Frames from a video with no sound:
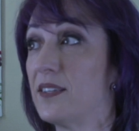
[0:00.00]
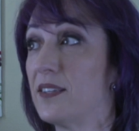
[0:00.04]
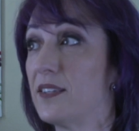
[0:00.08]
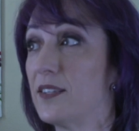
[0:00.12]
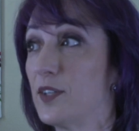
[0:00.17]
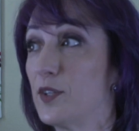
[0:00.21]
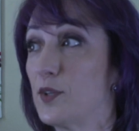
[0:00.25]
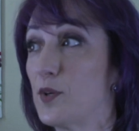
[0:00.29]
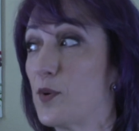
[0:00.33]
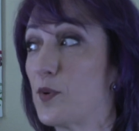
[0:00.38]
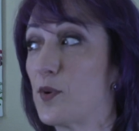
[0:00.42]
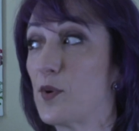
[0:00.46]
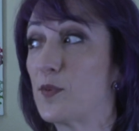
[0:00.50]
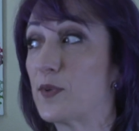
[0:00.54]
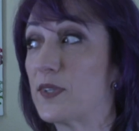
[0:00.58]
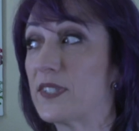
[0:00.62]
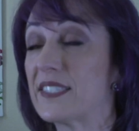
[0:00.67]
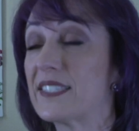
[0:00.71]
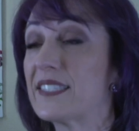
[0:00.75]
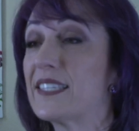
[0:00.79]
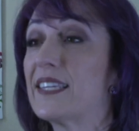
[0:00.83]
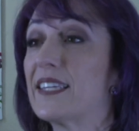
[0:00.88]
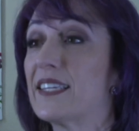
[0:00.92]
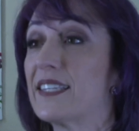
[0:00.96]
you don't always
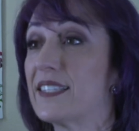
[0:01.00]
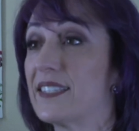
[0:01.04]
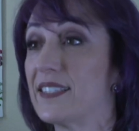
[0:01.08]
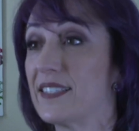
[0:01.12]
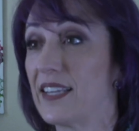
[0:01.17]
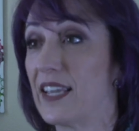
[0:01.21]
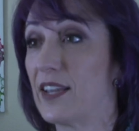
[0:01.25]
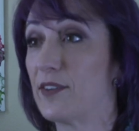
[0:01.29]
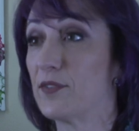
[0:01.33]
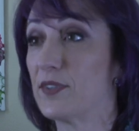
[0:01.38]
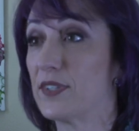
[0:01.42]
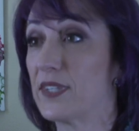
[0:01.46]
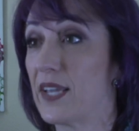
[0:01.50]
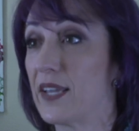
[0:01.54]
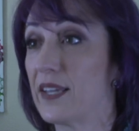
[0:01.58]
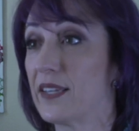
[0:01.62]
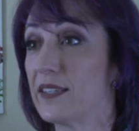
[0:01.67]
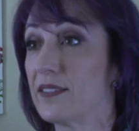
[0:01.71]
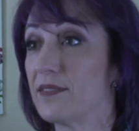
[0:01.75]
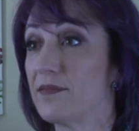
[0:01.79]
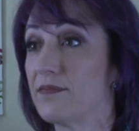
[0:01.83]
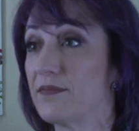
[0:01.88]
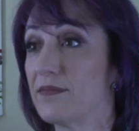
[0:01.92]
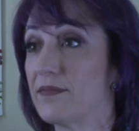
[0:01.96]
see it every
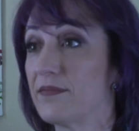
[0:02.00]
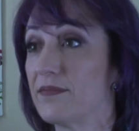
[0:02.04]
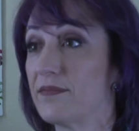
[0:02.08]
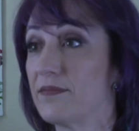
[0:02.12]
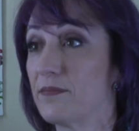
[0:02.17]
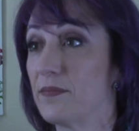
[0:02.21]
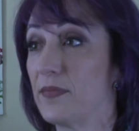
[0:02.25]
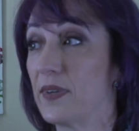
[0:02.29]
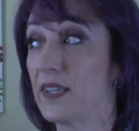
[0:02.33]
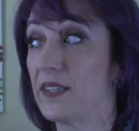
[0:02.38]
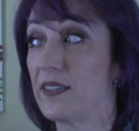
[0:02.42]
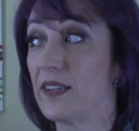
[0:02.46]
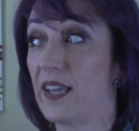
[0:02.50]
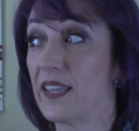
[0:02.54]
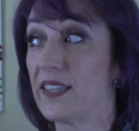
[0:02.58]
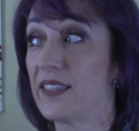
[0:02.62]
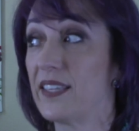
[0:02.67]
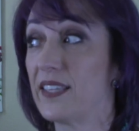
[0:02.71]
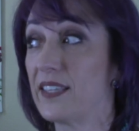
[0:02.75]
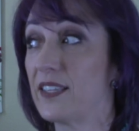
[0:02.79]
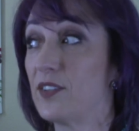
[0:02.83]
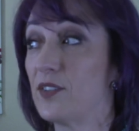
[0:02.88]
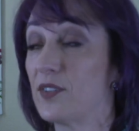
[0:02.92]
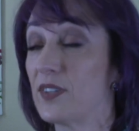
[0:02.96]
day. But I
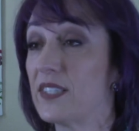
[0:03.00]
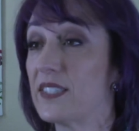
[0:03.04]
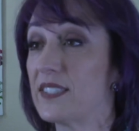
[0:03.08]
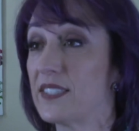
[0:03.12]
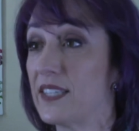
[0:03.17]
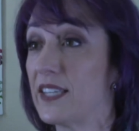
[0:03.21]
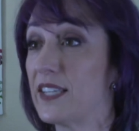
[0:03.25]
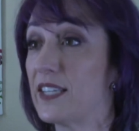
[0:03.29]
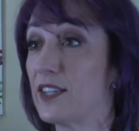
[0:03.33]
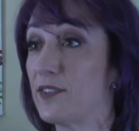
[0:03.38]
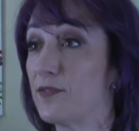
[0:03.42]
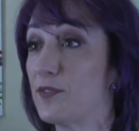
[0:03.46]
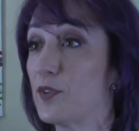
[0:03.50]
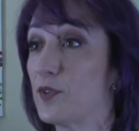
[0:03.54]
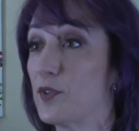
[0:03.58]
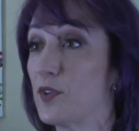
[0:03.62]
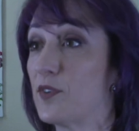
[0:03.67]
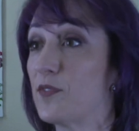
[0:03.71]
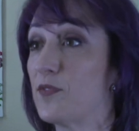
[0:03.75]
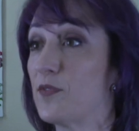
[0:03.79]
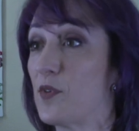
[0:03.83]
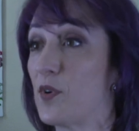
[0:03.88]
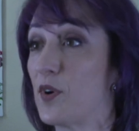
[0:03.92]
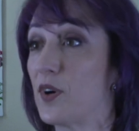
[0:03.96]
think you can see it if you
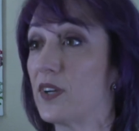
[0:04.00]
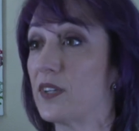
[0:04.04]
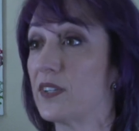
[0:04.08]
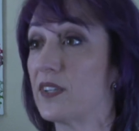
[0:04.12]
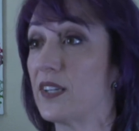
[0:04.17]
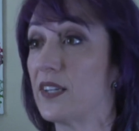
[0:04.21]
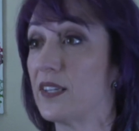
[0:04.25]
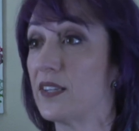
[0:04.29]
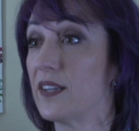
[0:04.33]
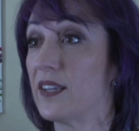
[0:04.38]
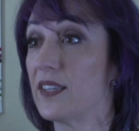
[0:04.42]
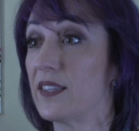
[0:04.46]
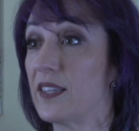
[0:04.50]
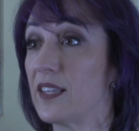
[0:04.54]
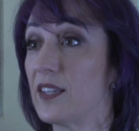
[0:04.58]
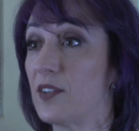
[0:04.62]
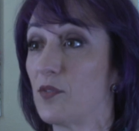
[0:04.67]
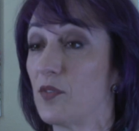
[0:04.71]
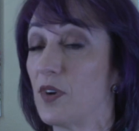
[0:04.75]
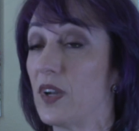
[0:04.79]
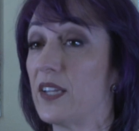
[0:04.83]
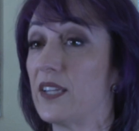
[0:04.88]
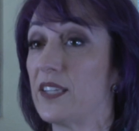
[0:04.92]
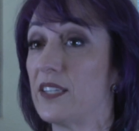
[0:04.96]
look for it, and I think
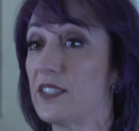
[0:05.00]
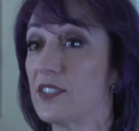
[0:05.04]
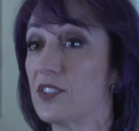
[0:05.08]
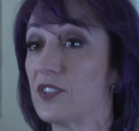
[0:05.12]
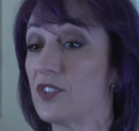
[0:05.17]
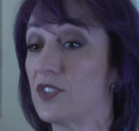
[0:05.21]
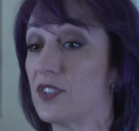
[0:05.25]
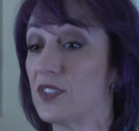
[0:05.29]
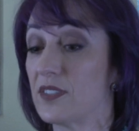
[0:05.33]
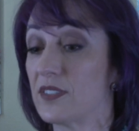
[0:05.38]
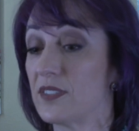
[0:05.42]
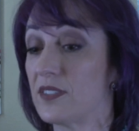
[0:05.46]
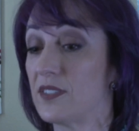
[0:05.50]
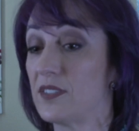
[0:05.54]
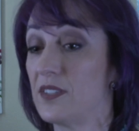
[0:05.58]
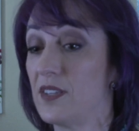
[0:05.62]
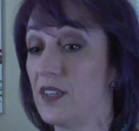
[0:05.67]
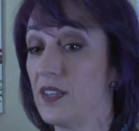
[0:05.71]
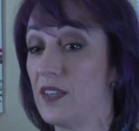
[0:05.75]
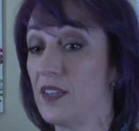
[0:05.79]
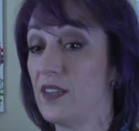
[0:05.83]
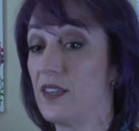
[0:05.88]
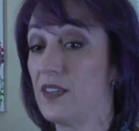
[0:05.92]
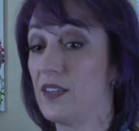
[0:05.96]
Reiki is just
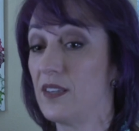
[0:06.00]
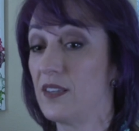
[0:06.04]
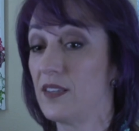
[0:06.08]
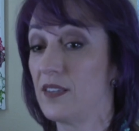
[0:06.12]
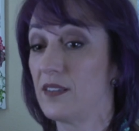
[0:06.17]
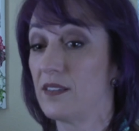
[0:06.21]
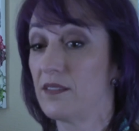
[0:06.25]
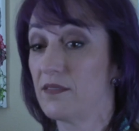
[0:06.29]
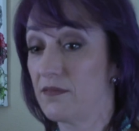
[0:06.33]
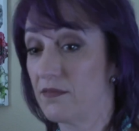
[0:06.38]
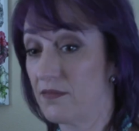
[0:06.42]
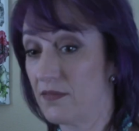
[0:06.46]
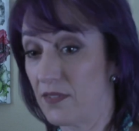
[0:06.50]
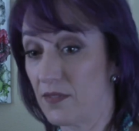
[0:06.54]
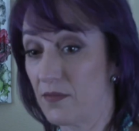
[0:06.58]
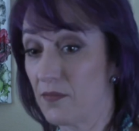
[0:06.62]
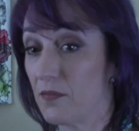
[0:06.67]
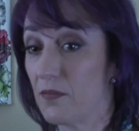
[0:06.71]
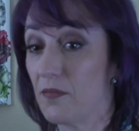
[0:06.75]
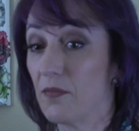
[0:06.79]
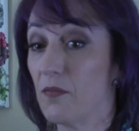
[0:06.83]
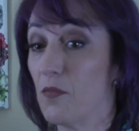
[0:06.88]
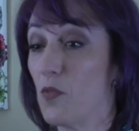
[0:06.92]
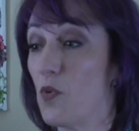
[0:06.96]

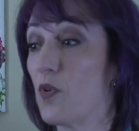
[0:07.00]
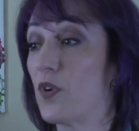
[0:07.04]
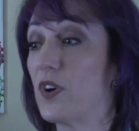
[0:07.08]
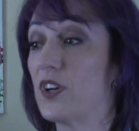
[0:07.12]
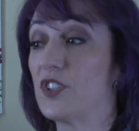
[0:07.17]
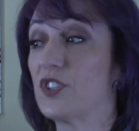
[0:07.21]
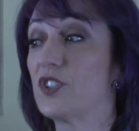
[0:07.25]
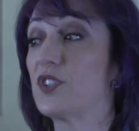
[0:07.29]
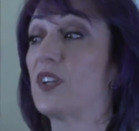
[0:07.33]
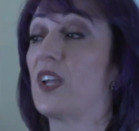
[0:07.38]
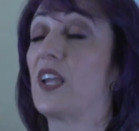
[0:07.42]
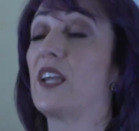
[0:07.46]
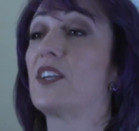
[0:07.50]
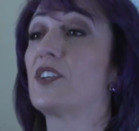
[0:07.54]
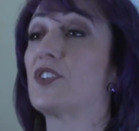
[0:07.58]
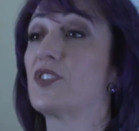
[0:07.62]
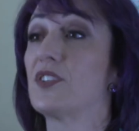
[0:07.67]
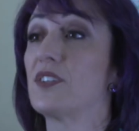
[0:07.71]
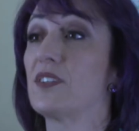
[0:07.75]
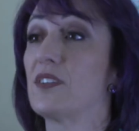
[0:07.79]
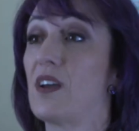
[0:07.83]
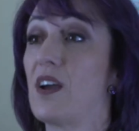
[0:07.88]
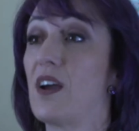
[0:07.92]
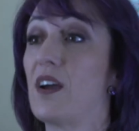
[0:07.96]
more
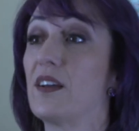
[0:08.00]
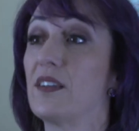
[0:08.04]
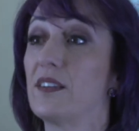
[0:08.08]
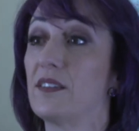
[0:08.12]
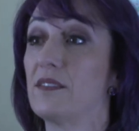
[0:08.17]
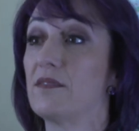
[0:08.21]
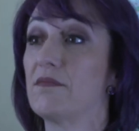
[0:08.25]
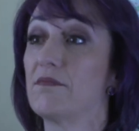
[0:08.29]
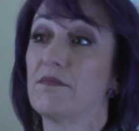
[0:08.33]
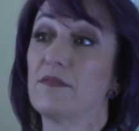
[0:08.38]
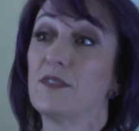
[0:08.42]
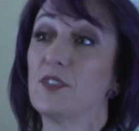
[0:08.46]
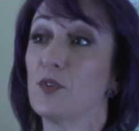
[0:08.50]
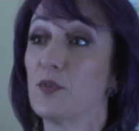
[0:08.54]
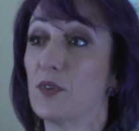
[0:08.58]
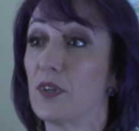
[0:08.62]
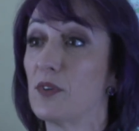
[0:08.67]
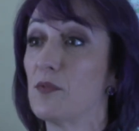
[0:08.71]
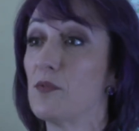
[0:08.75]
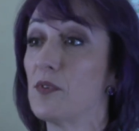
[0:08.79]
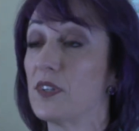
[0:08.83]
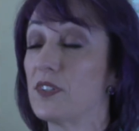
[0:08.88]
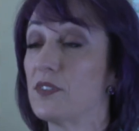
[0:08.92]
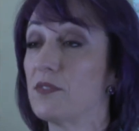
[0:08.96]
education on
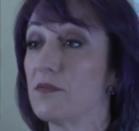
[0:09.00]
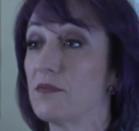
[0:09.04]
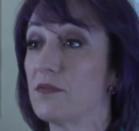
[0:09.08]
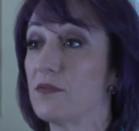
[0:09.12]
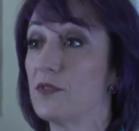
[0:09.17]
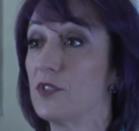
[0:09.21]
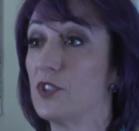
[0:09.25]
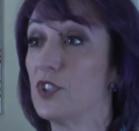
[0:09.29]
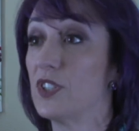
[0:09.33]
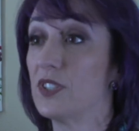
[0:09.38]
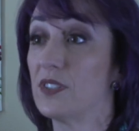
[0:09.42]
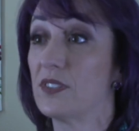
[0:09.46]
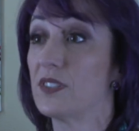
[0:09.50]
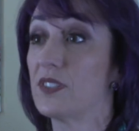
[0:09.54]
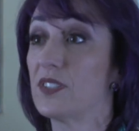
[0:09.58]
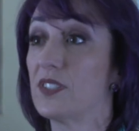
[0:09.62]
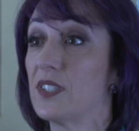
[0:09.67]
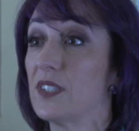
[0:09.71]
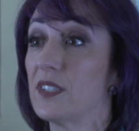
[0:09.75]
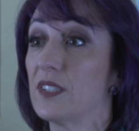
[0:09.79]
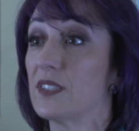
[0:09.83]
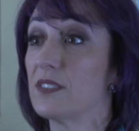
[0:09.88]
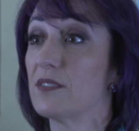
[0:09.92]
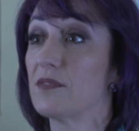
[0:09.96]
doing what Jesus
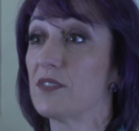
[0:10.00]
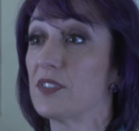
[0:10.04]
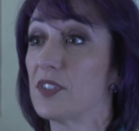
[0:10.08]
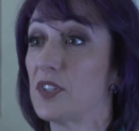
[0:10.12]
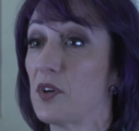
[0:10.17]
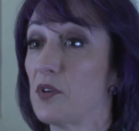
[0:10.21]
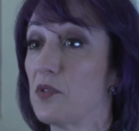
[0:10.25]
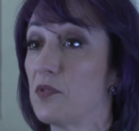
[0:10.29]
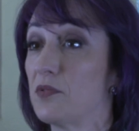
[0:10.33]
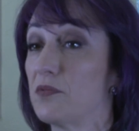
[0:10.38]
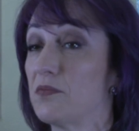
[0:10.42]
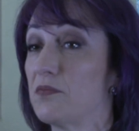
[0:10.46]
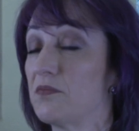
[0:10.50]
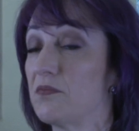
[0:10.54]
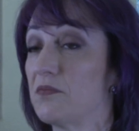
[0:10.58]
did. So